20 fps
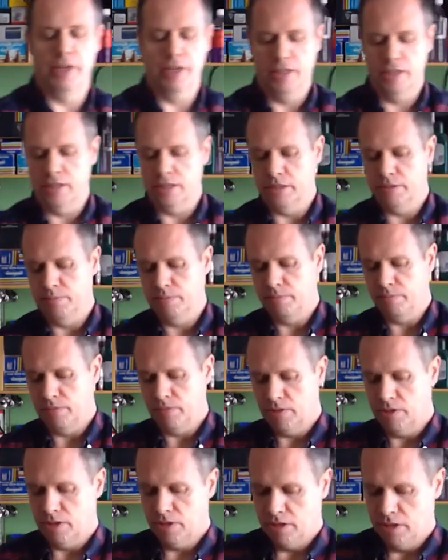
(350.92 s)
bit,
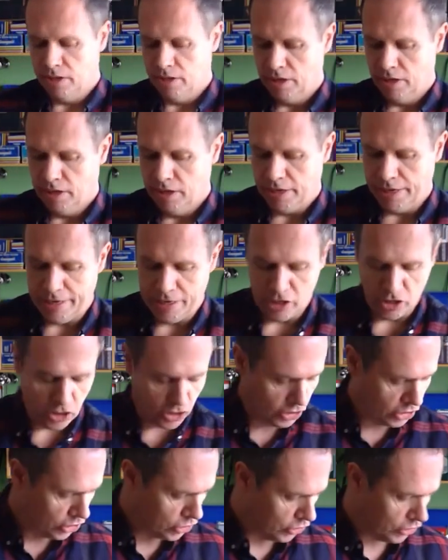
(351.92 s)
in
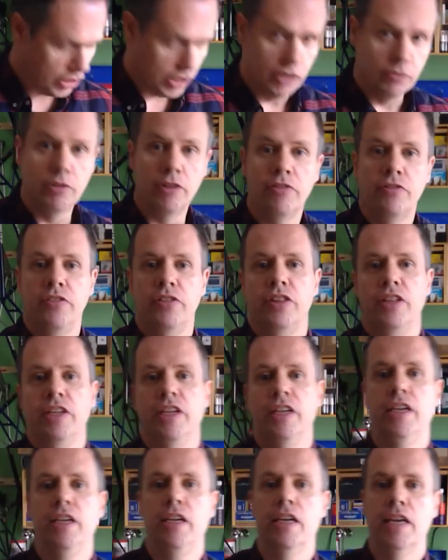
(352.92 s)
conjunction with
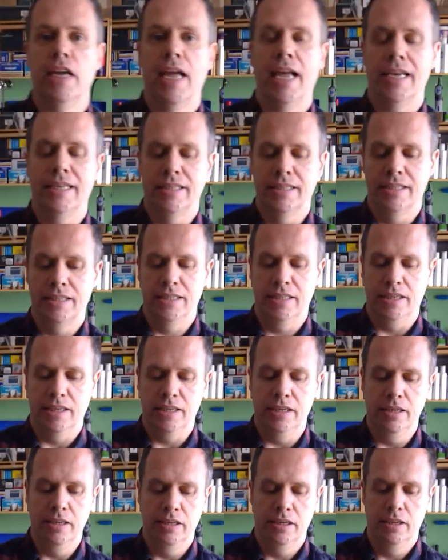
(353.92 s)
the SC,
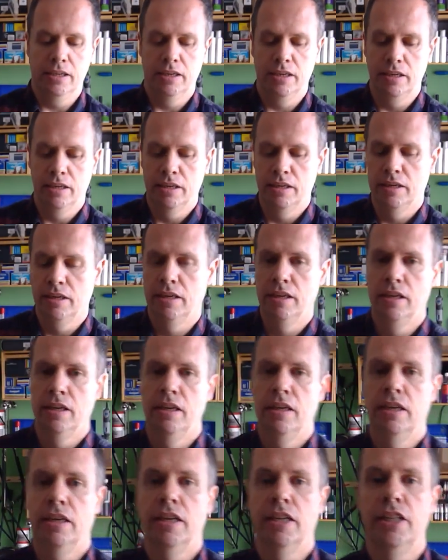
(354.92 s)

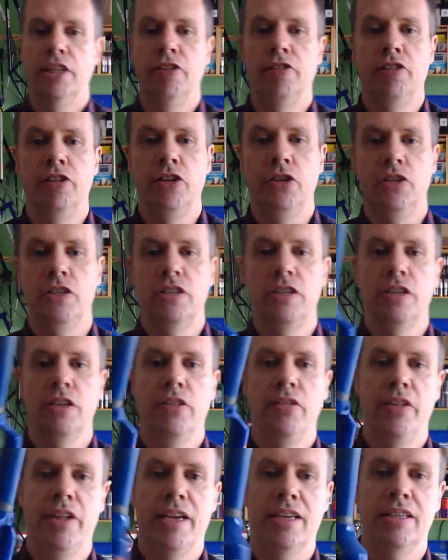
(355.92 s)
they introduced
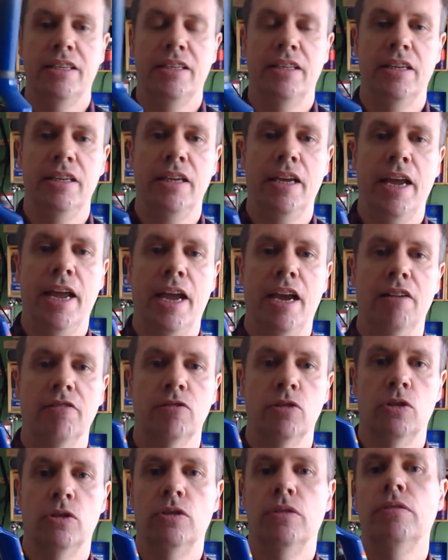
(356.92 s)
the SC
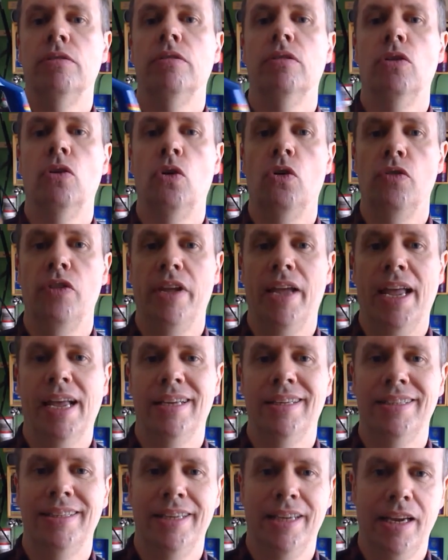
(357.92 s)
Aero or the
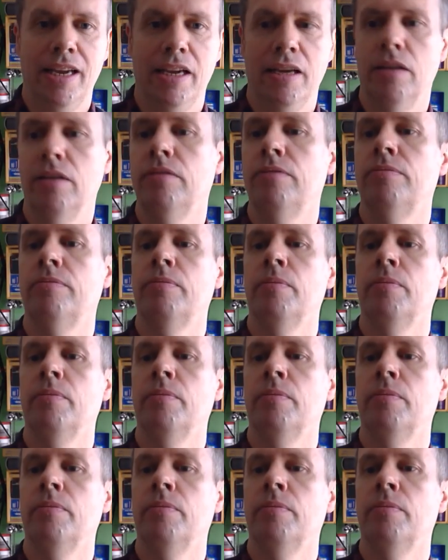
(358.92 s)
SCA.